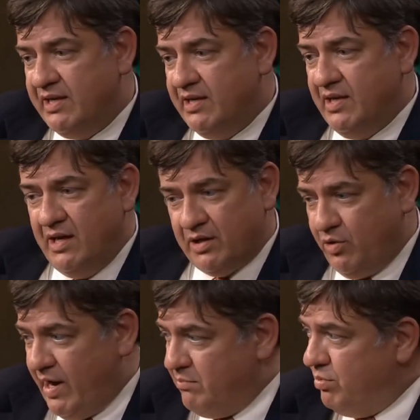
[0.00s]
and
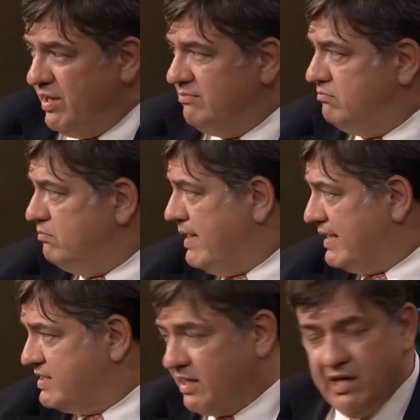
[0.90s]
Great Britain,
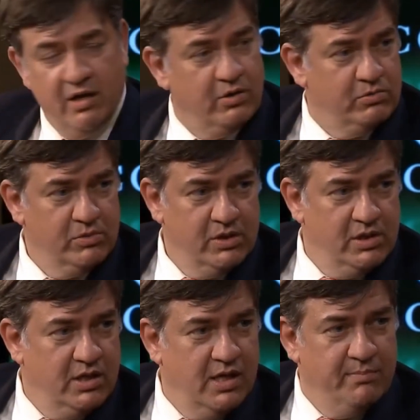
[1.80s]
Mexico
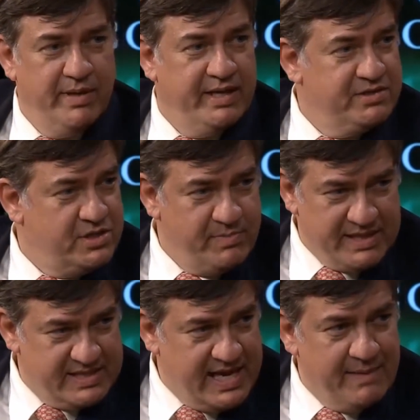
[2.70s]
being some
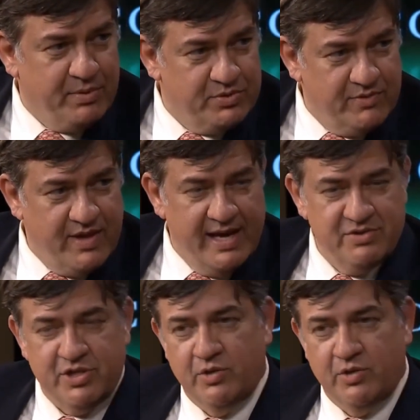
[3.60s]
examples of that.